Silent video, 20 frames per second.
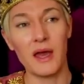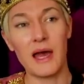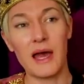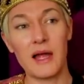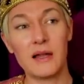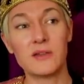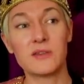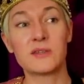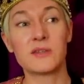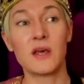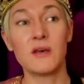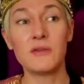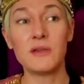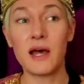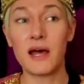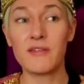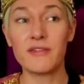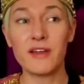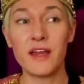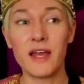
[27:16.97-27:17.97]
and so
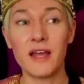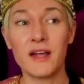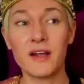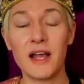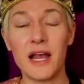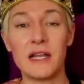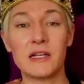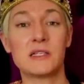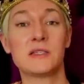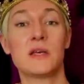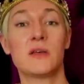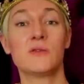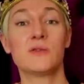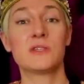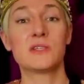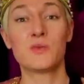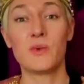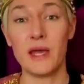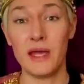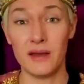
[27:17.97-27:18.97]
loving and so
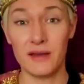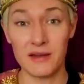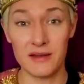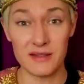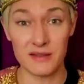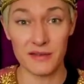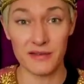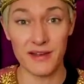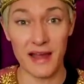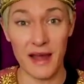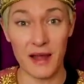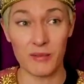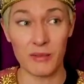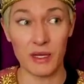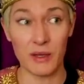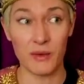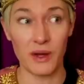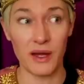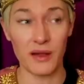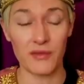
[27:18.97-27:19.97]
sweet as a
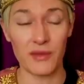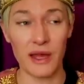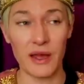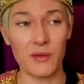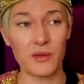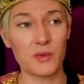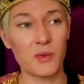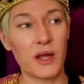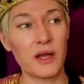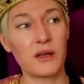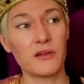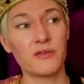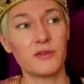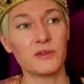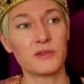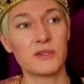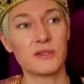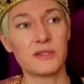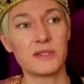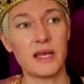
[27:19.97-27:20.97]
family, weren't they? It was
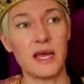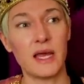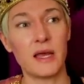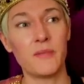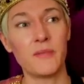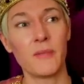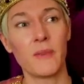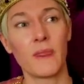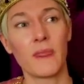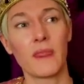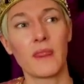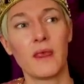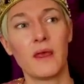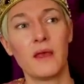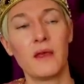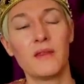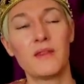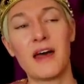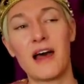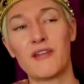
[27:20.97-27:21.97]
wonderful to see
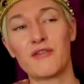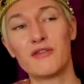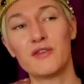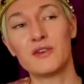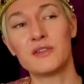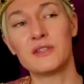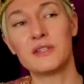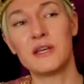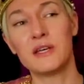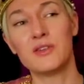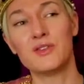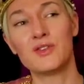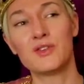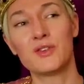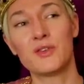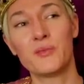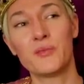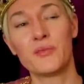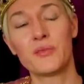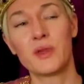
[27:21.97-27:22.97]
that
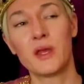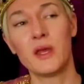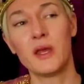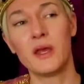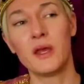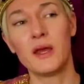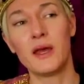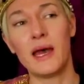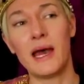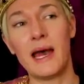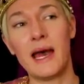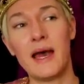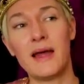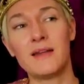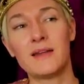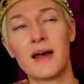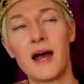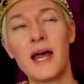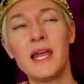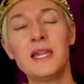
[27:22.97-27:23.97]
footage.
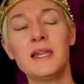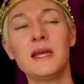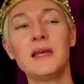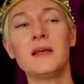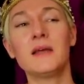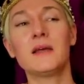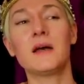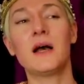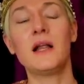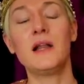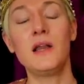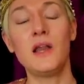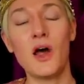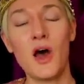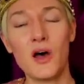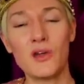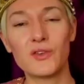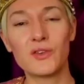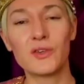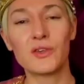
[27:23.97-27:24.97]
And I think a
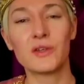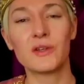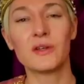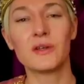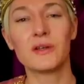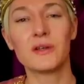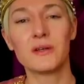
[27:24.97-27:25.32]
lot,